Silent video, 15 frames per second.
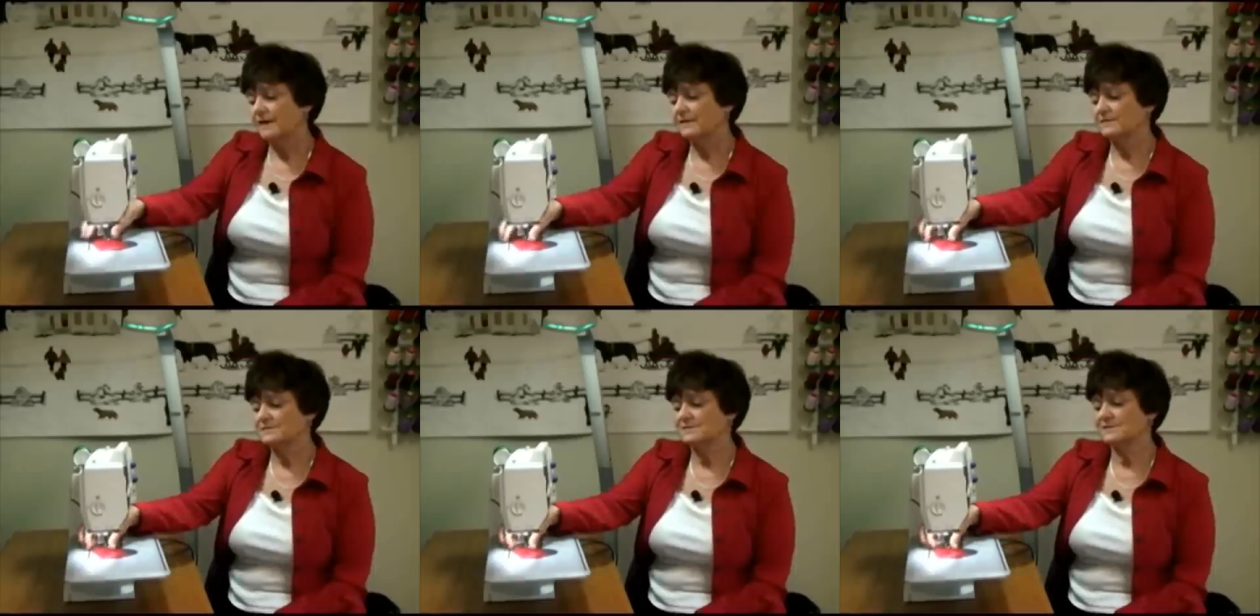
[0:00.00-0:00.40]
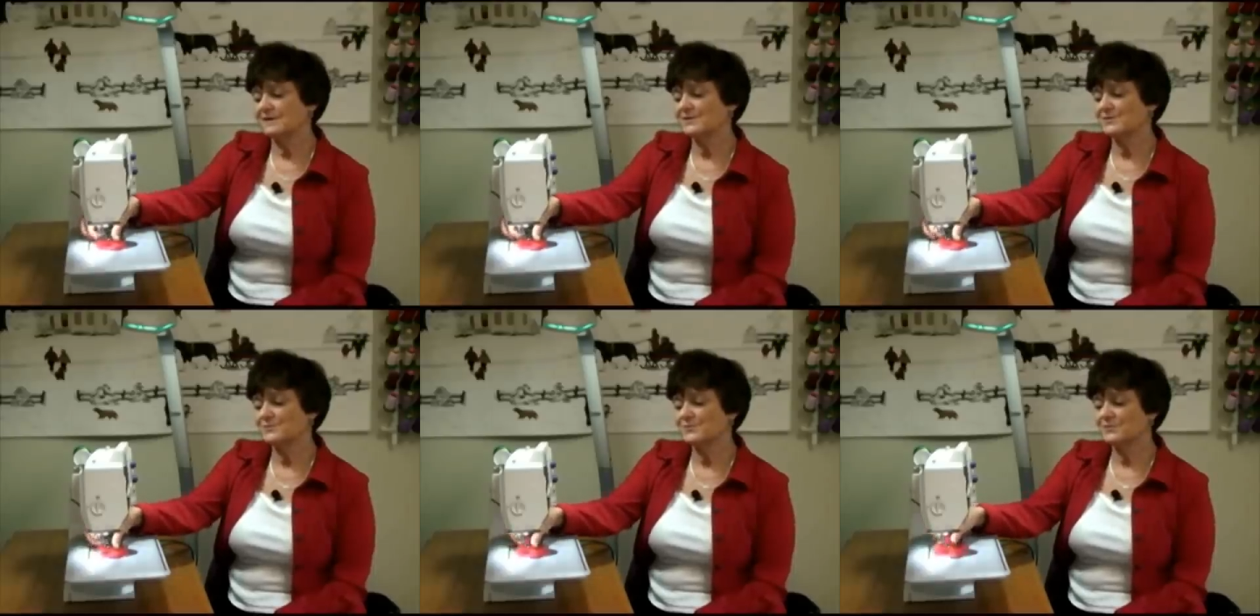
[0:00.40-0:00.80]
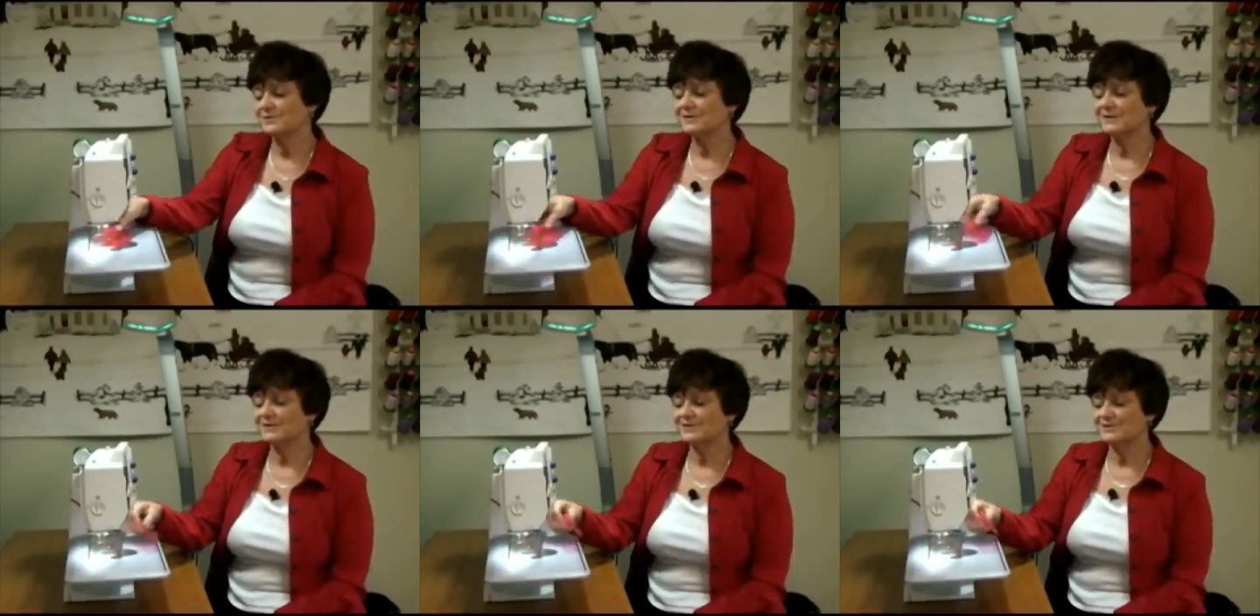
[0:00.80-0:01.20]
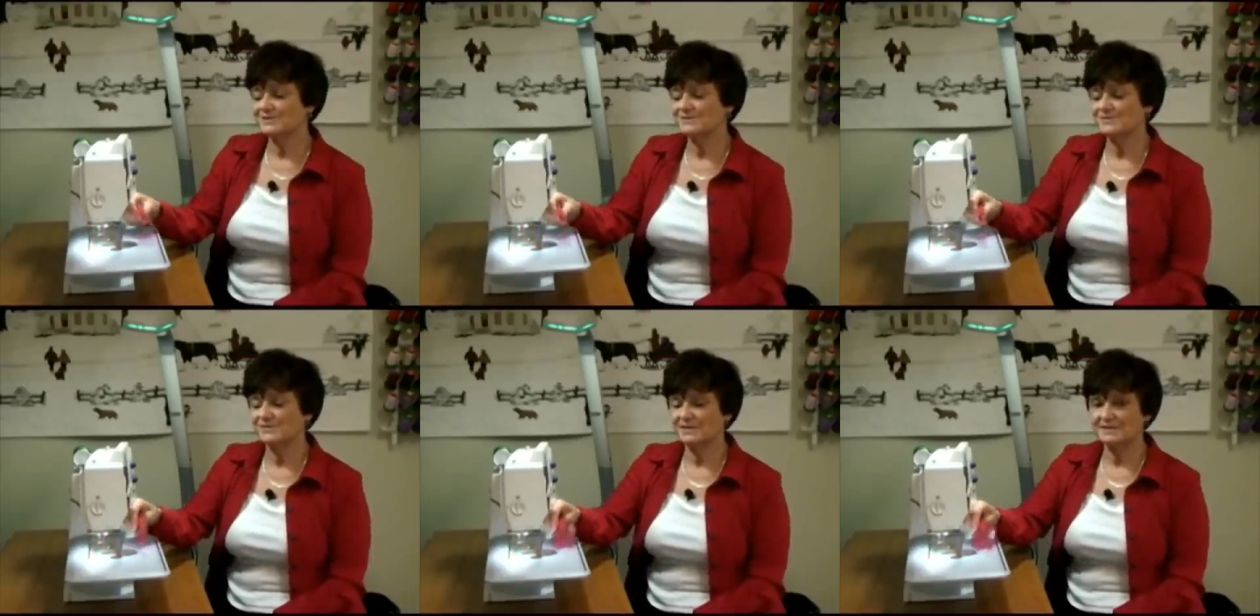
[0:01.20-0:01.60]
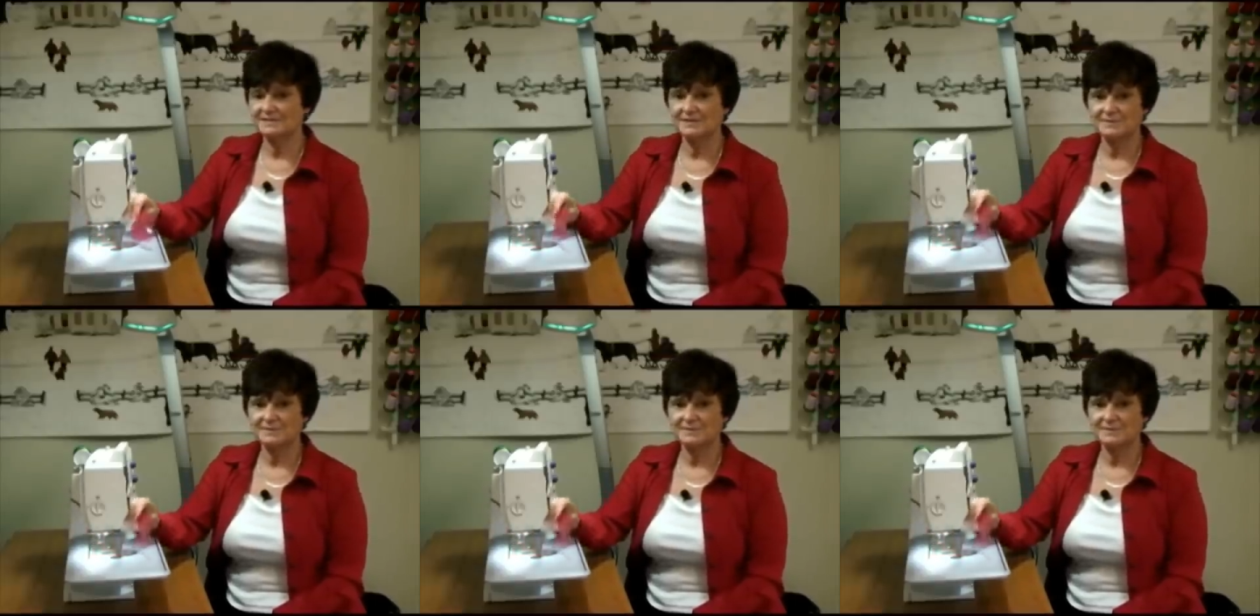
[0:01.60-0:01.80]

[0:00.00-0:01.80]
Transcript: Now, there's another really good use for this.